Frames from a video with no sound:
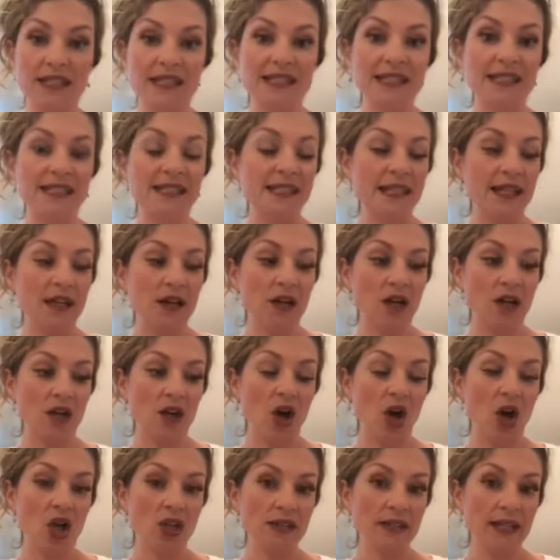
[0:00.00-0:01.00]
to stay on
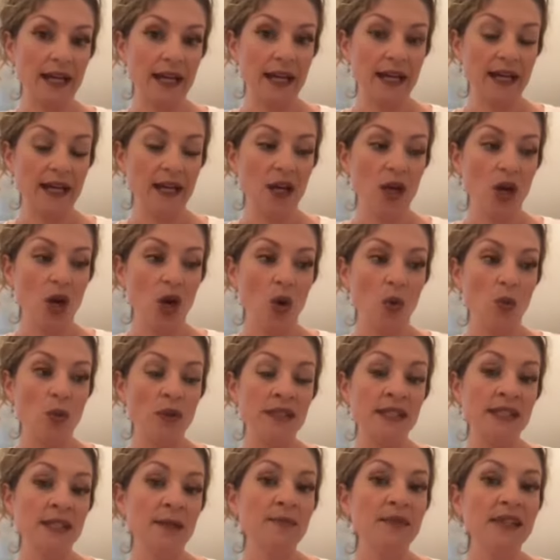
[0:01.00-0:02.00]
all day. When
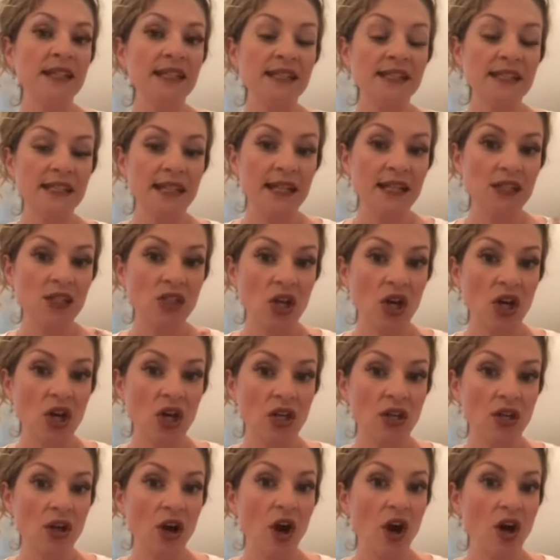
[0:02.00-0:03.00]
something stays
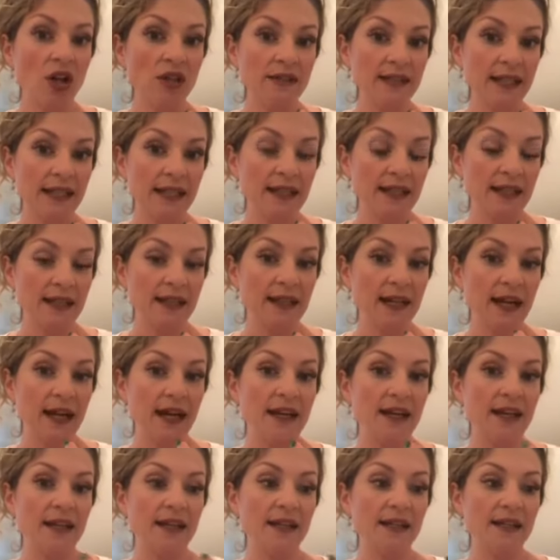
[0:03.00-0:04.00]
on all day like
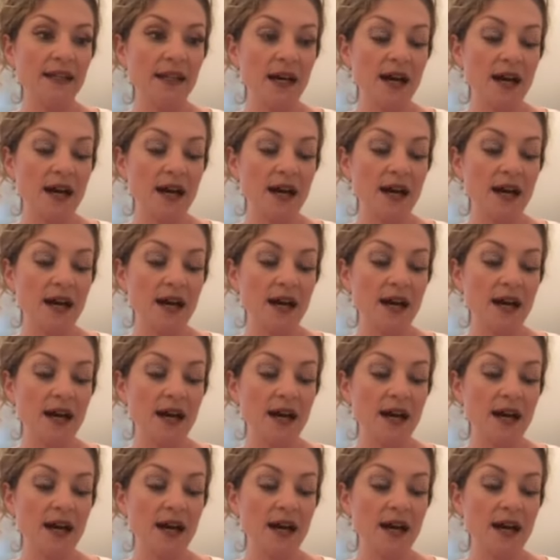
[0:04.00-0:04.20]
that, it